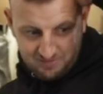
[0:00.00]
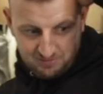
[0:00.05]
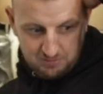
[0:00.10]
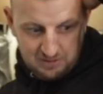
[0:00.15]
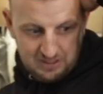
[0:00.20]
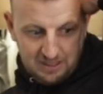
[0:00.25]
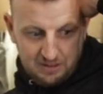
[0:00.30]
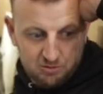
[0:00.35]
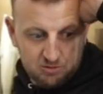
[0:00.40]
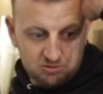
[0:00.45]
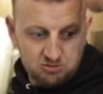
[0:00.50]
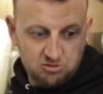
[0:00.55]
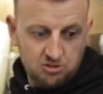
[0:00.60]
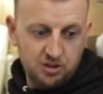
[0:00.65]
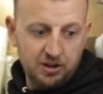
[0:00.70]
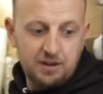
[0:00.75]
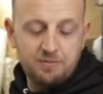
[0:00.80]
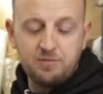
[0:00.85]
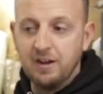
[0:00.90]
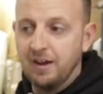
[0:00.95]
We'll try
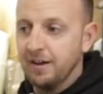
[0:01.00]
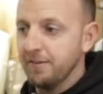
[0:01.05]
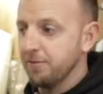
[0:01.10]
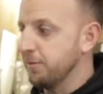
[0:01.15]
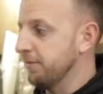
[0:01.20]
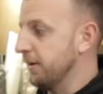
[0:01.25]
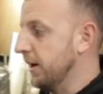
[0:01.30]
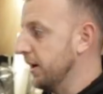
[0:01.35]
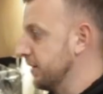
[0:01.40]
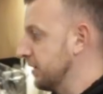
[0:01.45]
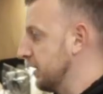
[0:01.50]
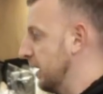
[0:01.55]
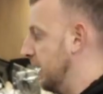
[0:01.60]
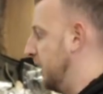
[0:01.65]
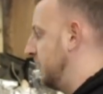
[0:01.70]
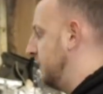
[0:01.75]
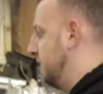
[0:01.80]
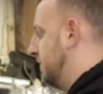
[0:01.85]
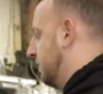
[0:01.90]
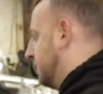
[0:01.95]
and have a laugh without
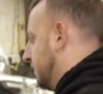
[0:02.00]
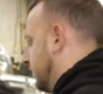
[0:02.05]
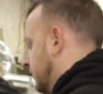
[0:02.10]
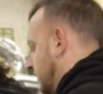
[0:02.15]
Dave.